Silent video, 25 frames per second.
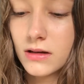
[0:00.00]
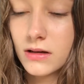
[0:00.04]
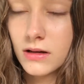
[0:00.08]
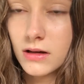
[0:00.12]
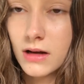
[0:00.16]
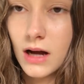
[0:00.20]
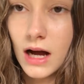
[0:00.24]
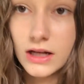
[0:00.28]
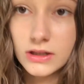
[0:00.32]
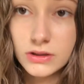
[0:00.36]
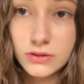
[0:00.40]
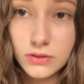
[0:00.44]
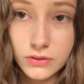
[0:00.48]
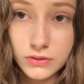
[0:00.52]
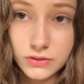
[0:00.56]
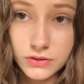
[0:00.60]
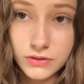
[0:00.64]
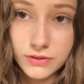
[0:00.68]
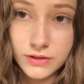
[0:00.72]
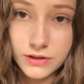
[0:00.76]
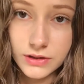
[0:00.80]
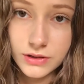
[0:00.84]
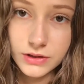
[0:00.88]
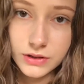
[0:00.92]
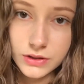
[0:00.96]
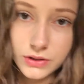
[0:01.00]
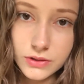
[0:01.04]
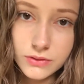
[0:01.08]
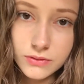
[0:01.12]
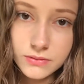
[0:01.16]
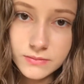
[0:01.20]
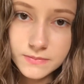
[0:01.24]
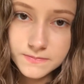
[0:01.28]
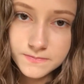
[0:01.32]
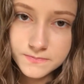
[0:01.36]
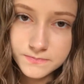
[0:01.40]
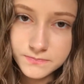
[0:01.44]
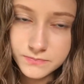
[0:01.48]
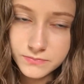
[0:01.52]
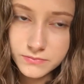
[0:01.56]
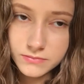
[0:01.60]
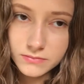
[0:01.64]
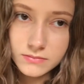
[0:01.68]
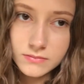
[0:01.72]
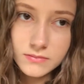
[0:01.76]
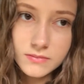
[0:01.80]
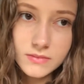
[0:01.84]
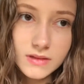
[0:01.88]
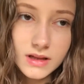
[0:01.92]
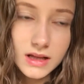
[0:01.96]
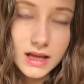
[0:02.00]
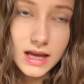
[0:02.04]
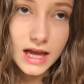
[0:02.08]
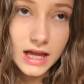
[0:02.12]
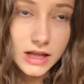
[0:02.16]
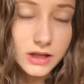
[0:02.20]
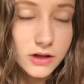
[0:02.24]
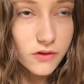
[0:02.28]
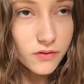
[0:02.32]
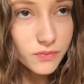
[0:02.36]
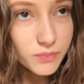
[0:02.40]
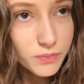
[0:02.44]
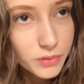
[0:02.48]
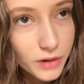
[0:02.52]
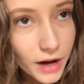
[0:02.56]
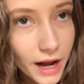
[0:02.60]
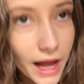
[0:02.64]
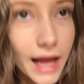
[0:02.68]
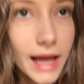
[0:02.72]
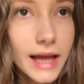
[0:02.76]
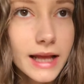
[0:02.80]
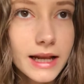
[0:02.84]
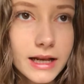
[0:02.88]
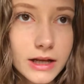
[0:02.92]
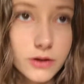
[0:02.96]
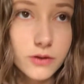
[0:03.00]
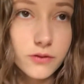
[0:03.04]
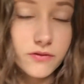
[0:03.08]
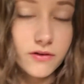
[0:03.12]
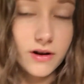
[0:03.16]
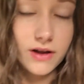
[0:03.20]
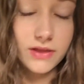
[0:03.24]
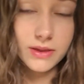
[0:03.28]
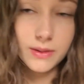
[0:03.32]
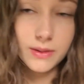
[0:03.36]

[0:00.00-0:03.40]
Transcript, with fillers: God told you to do, and you've prayed and you've read